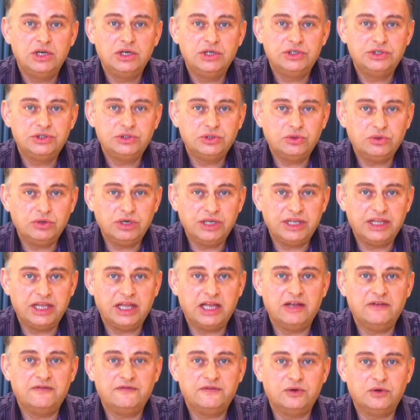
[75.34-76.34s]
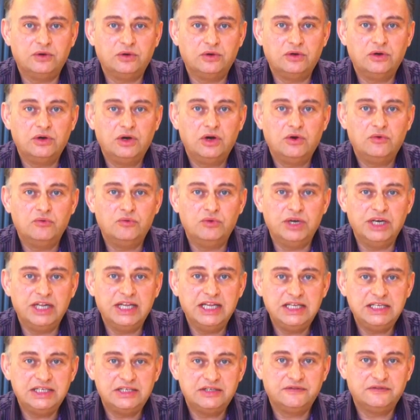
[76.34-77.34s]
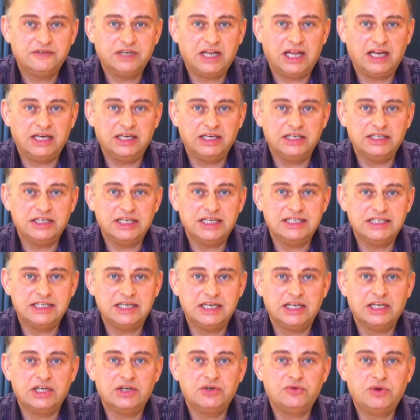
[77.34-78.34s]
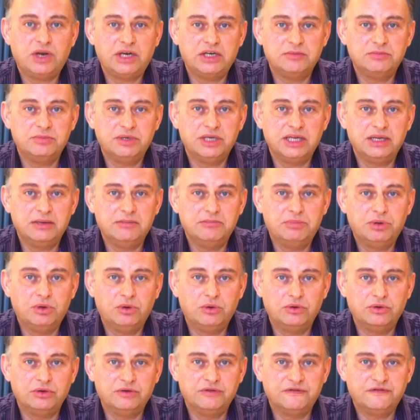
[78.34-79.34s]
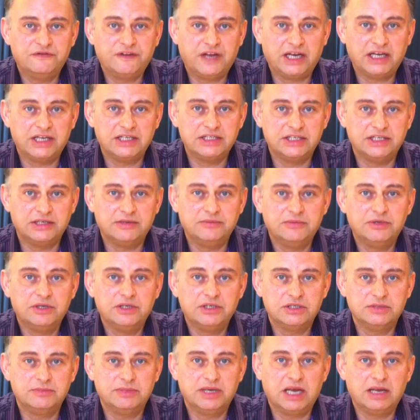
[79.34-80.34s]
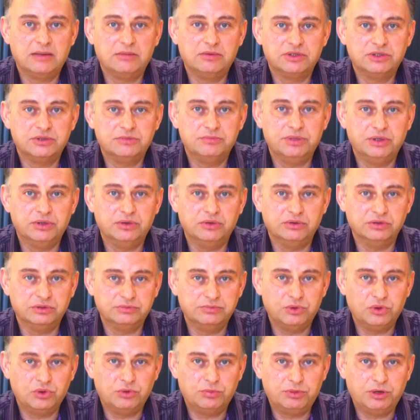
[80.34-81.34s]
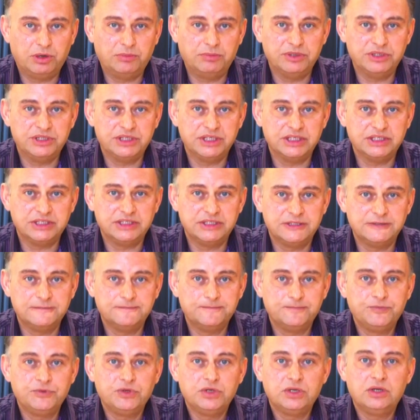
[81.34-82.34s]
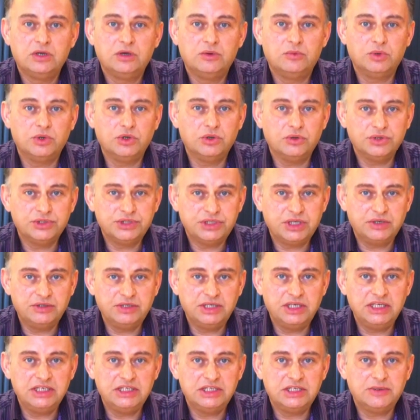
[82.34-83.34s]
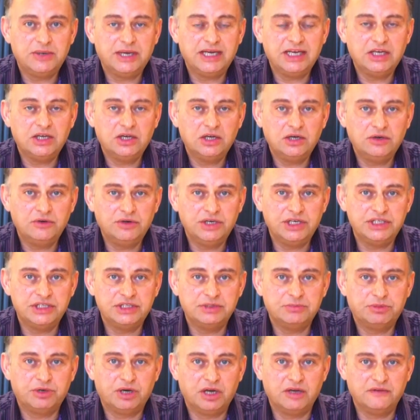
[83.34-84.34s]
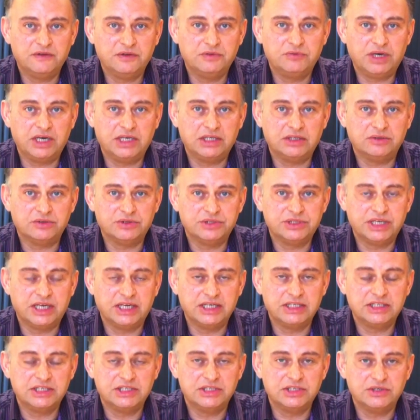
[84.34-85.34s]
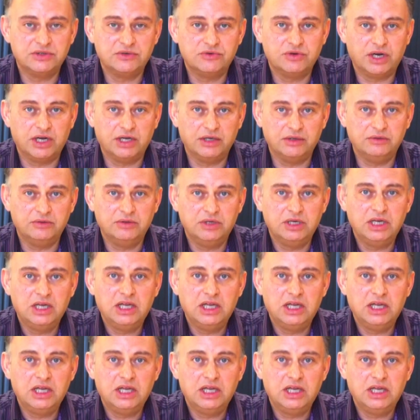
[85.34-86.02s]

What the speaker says: Surely therefore, release of land is an incredibly important factor to be able to build more properties. We also need to encourage the private rental sector to grow.